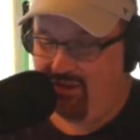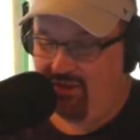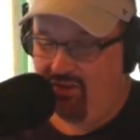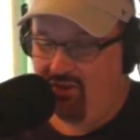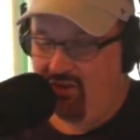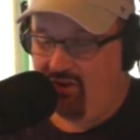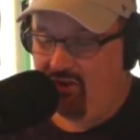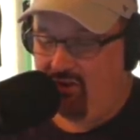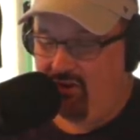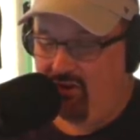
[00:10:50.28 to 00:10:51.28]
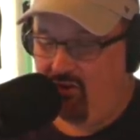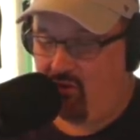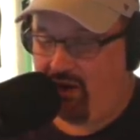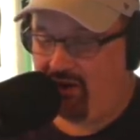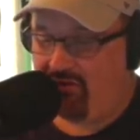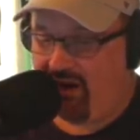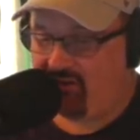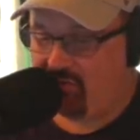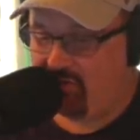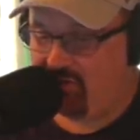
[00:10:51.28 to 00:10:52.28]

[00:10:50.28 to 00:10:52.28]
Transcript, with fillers: Oh, thanks, Rave. Great advice from his